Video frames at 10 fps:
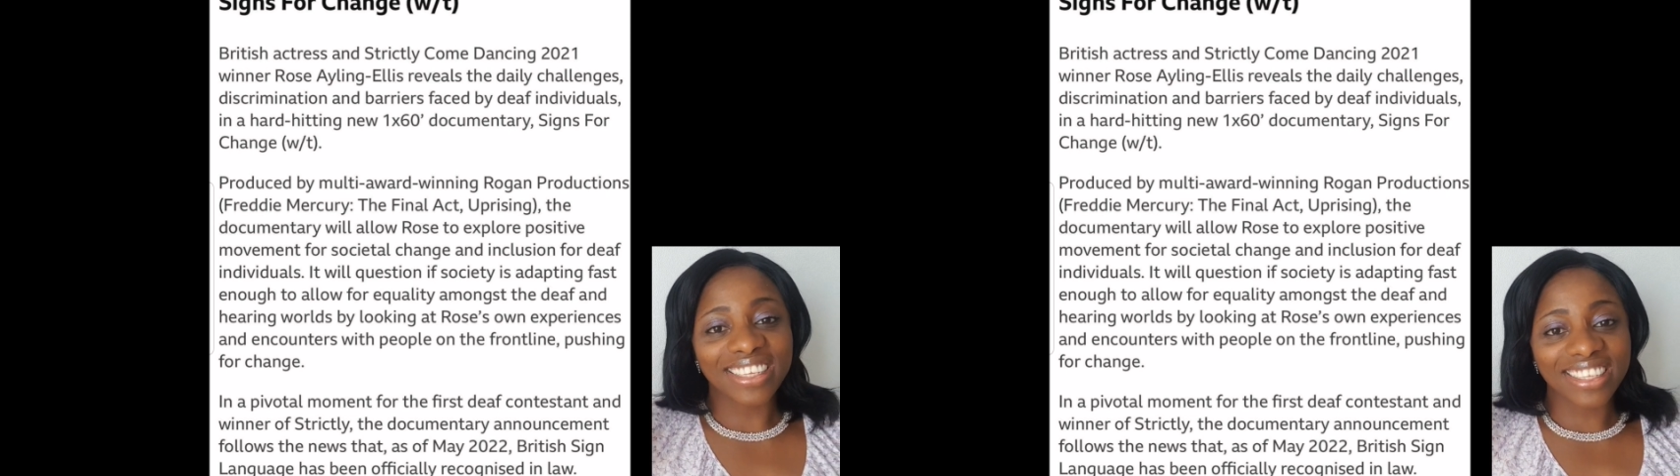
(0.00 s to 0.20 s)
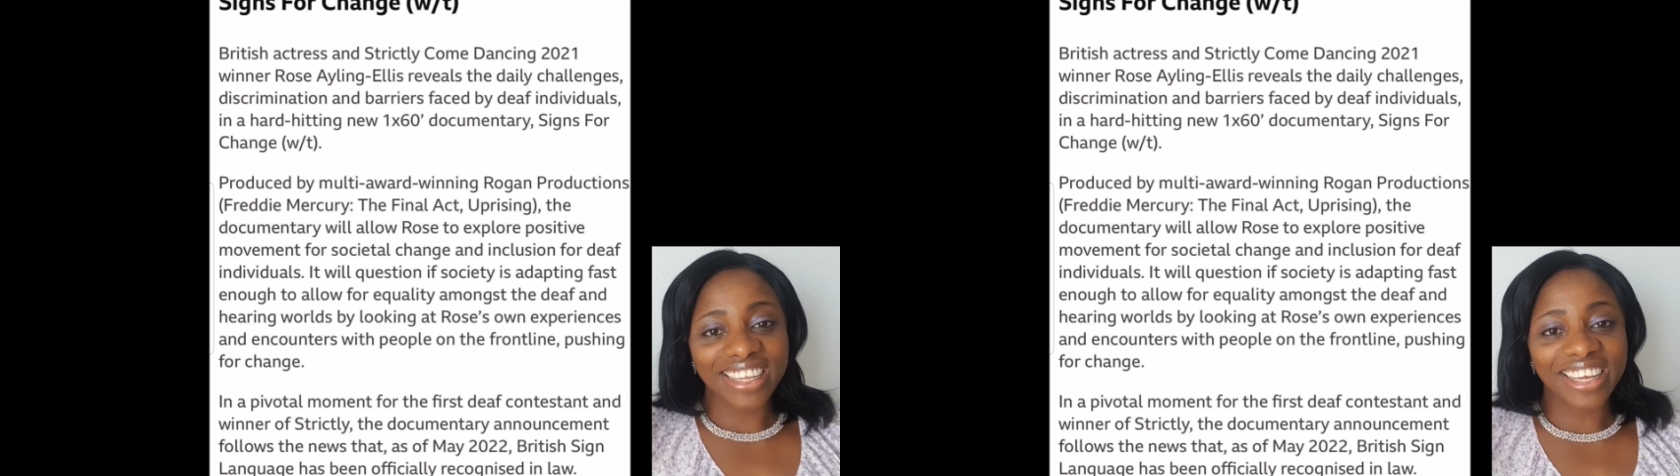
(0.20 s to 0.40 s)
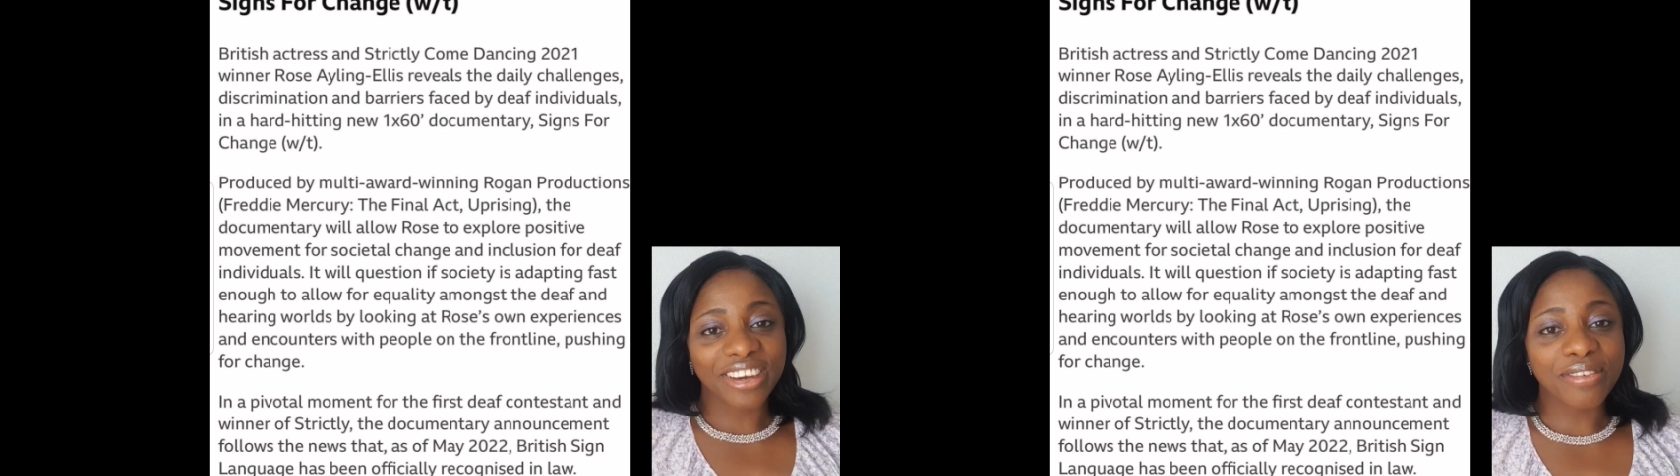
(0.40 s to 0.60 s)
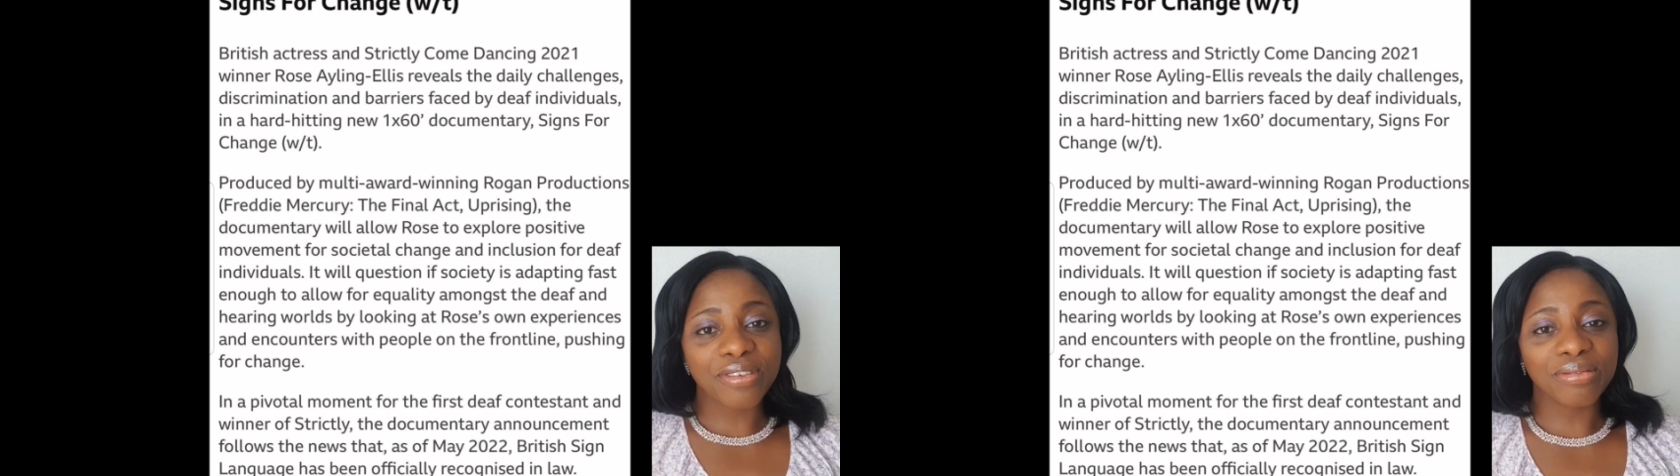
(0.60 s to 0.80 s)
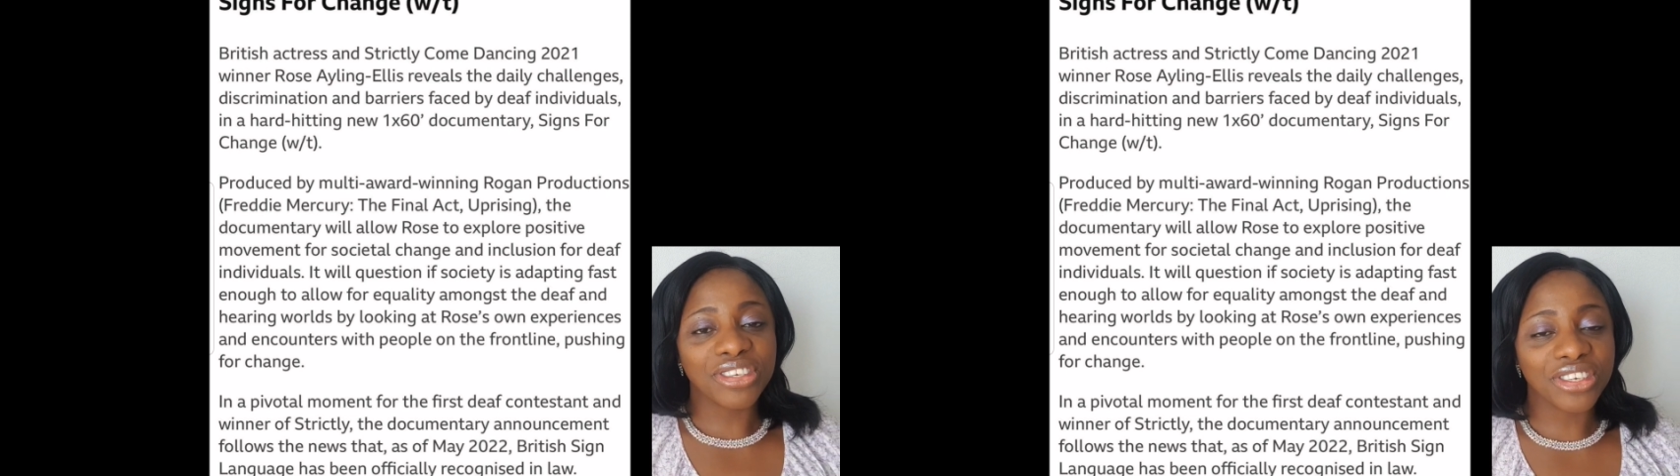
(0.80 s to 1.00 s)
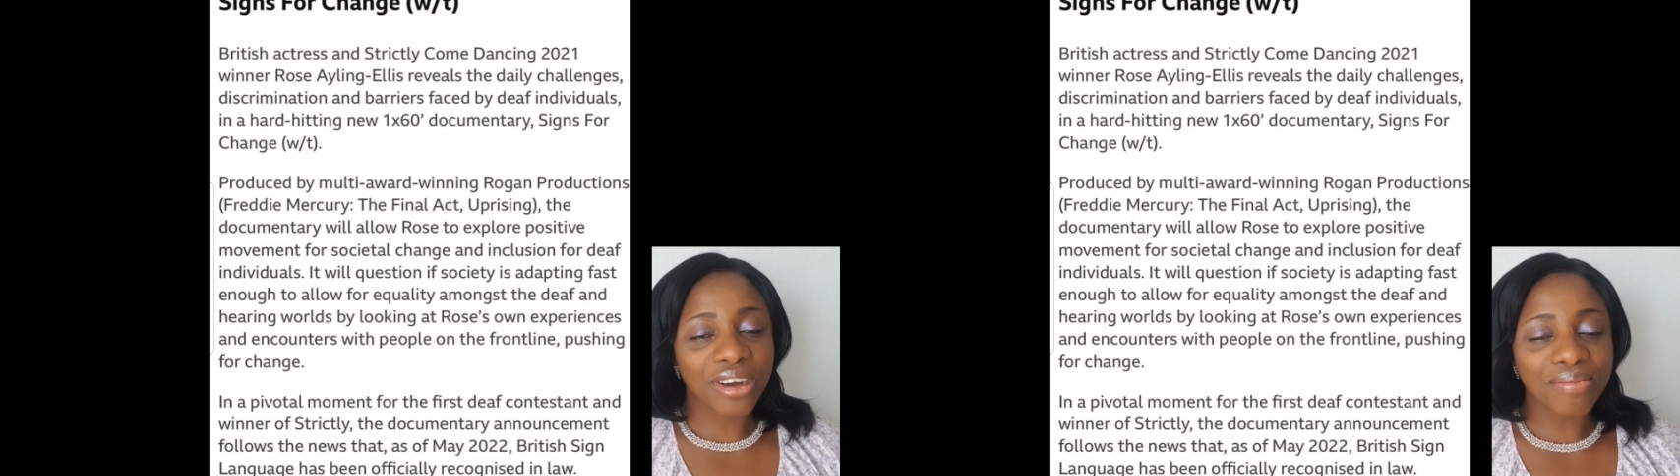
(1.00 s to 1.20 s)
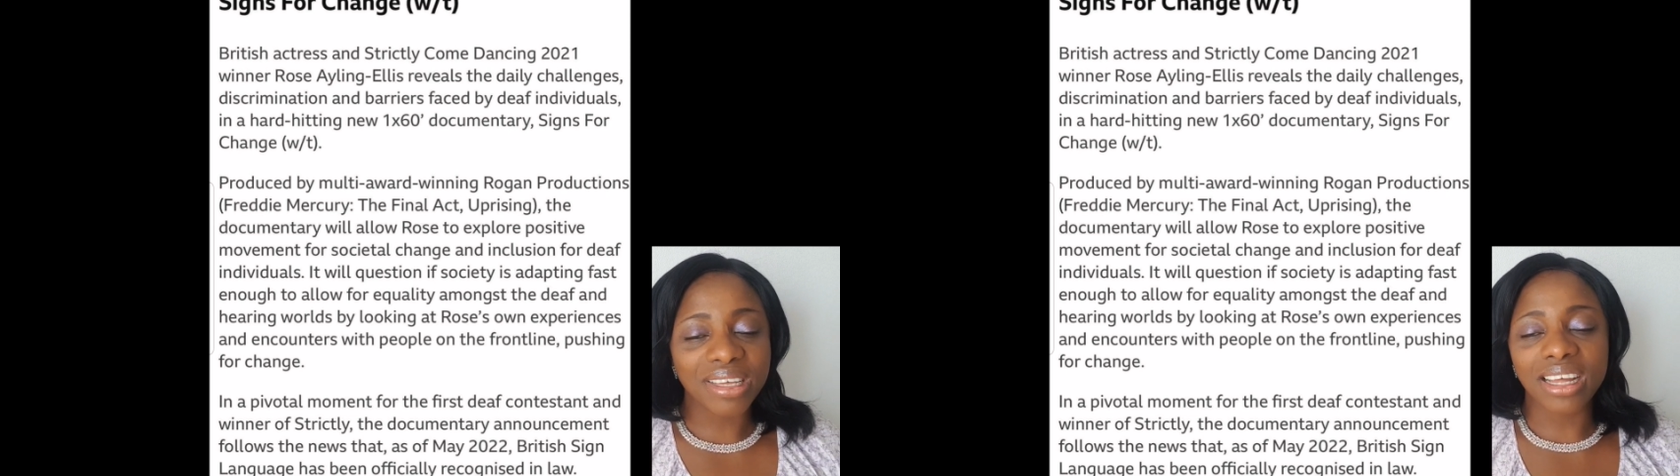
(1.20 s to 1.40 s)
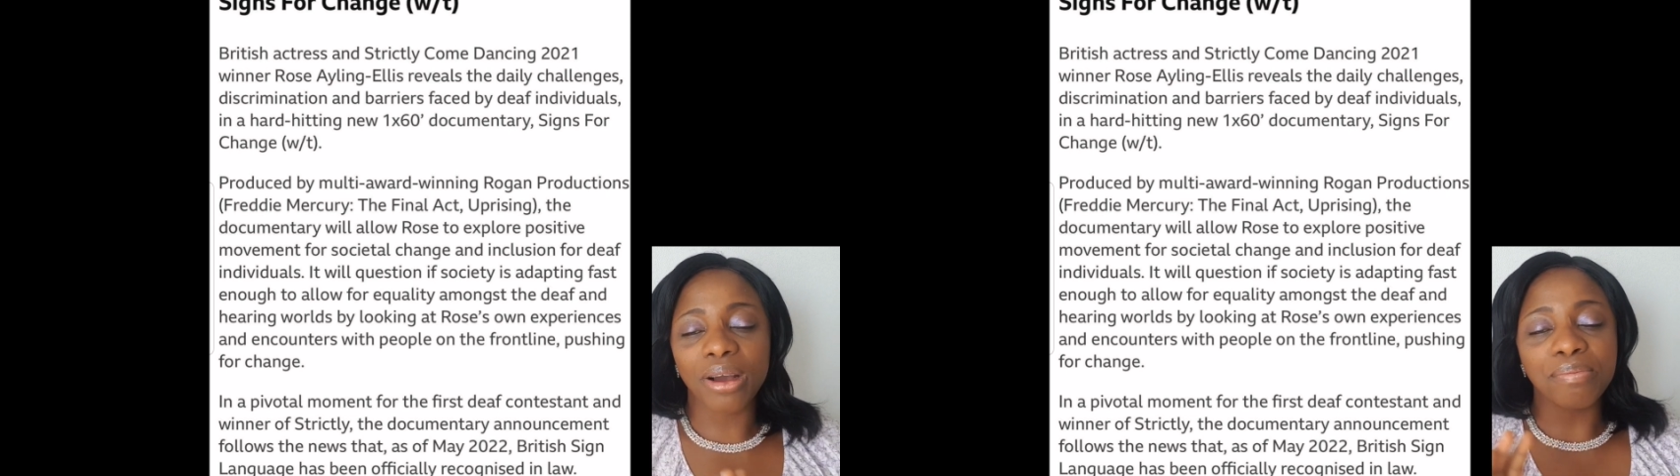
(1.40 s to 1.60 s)
the documentary
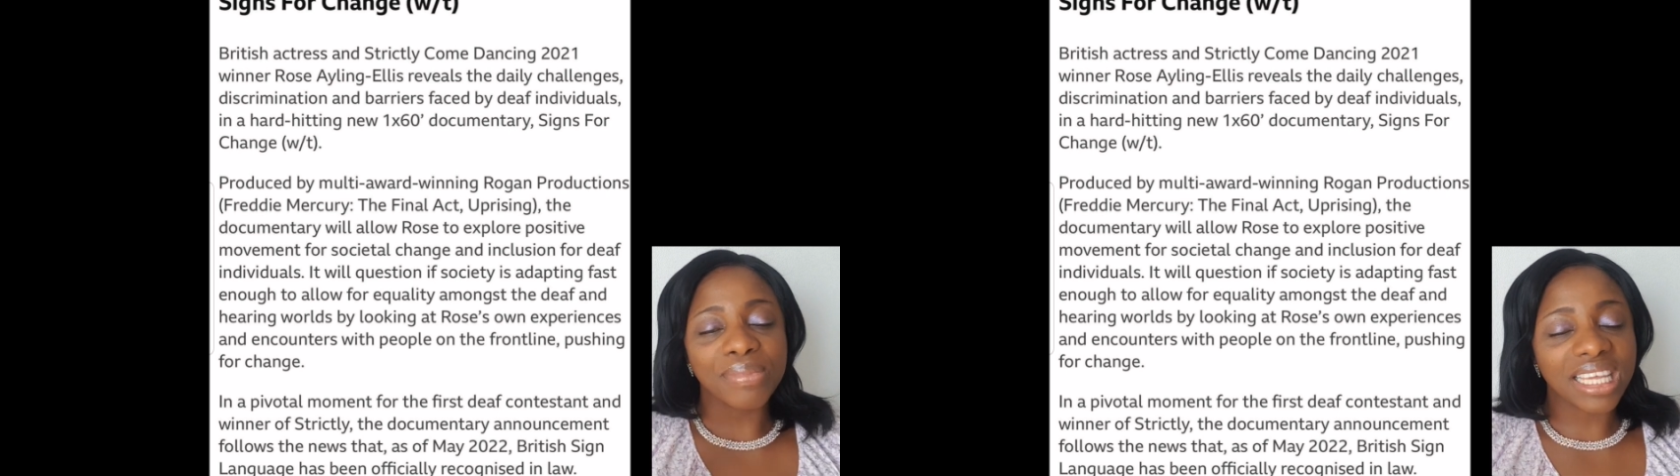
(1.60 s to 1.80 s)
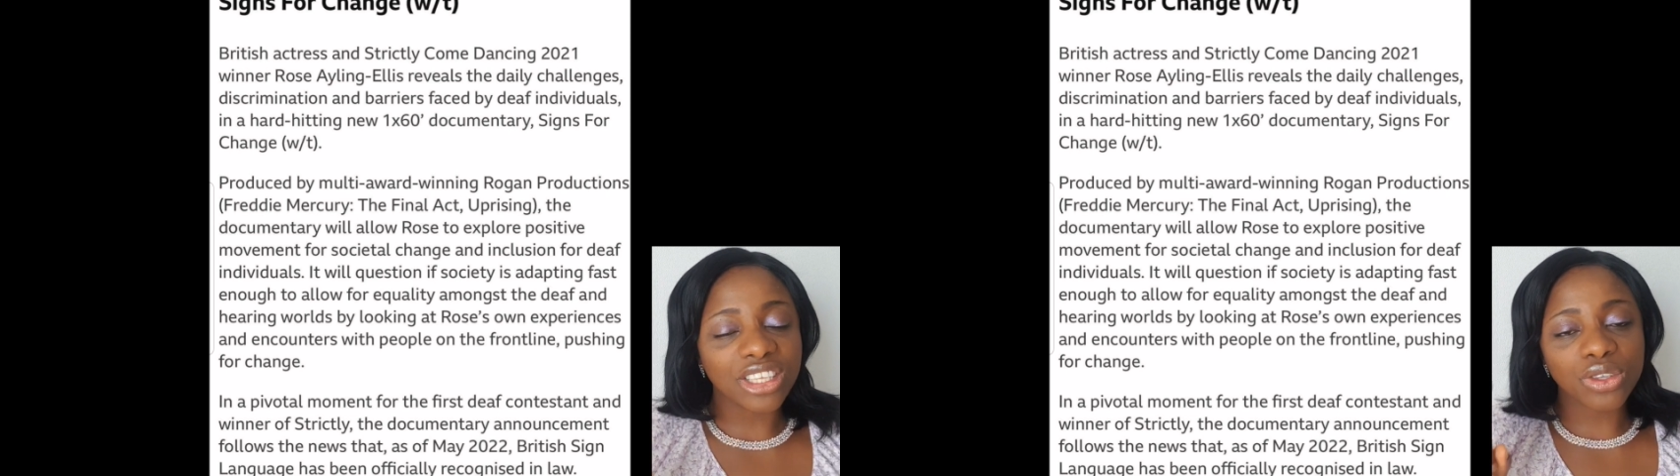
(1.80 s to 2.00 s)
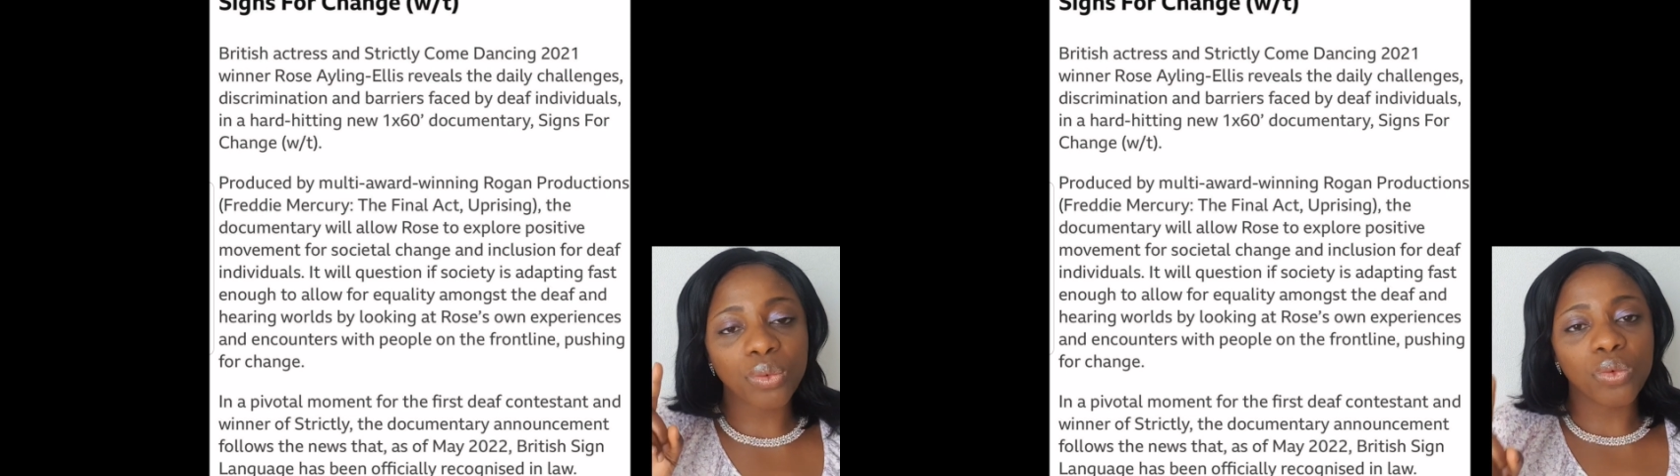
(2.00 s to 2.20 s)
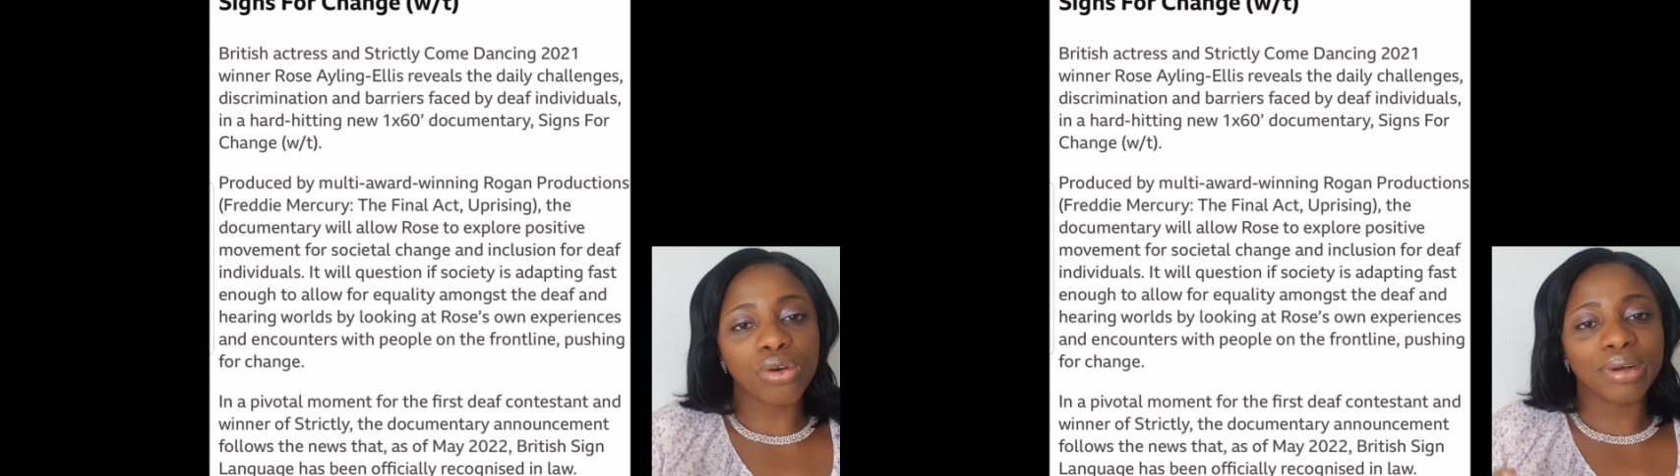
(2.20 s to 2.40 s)
will allow Rose